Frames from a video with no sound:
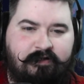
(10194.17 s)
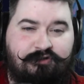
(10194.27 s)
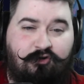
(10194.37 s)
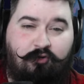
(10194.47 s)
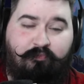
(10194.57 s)

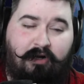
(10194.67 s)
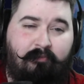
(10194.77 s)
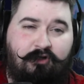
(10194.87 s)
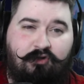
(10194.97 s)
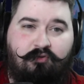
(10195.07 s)
So you
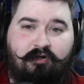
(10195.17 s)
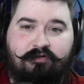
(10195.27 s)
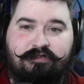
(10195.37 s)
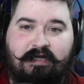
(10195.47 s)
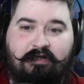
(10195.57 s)
probably do want to
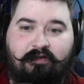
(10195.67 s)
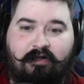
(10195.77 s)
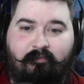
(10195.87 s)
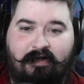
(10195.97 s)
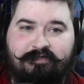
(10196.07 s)
stack a
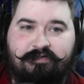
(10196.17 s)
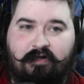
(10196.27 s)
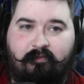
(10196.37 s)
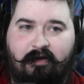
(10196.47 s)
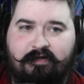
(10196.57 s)
lot of
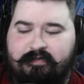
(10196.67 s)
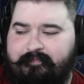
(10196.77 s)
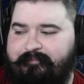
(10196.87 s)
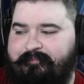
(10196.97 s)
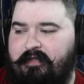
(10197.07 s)
Mastery, I
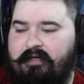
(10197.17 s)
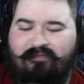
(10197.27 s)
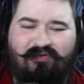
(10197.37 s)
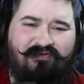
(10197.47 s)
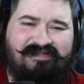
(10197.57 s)
imagine.
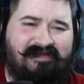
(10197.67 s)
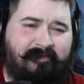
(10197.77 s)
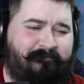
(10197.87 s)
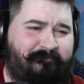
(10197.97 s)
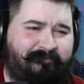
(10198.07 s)
But we'll see.